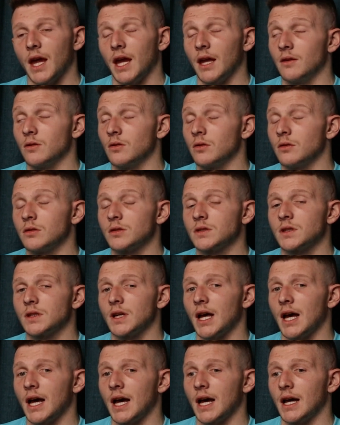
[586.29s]
indoors
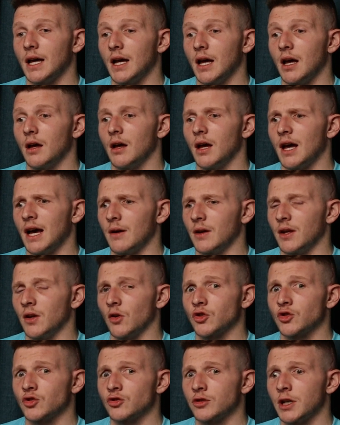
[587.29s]
out in
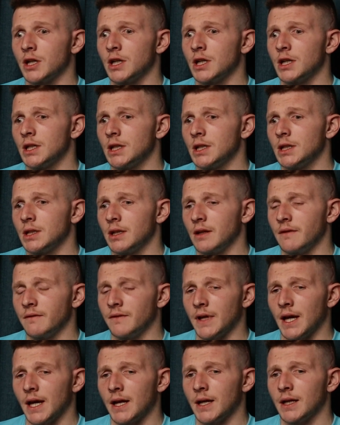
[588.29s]
Austria, in
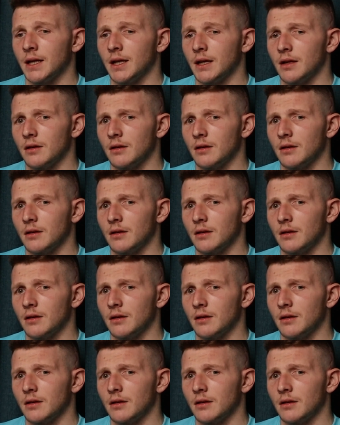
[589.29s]
Vienna.